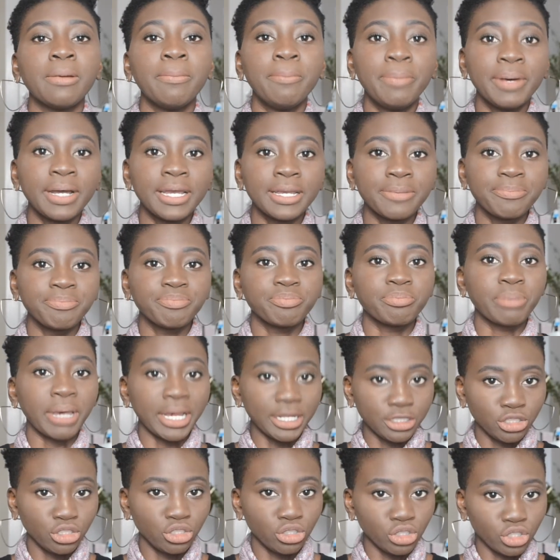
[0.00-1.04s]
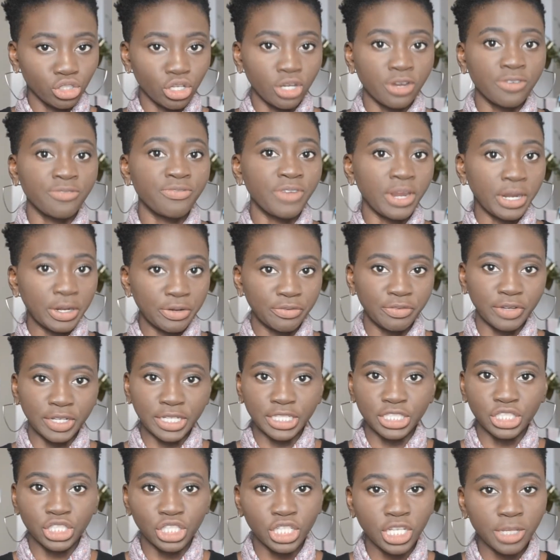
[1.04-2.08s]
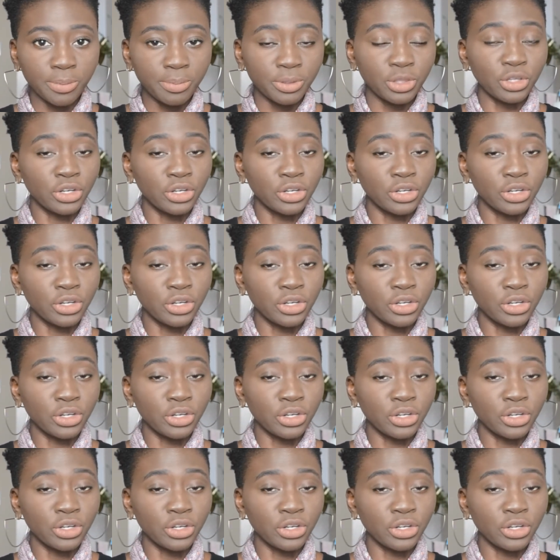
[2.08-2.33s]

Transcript: But bachelors are very cheap.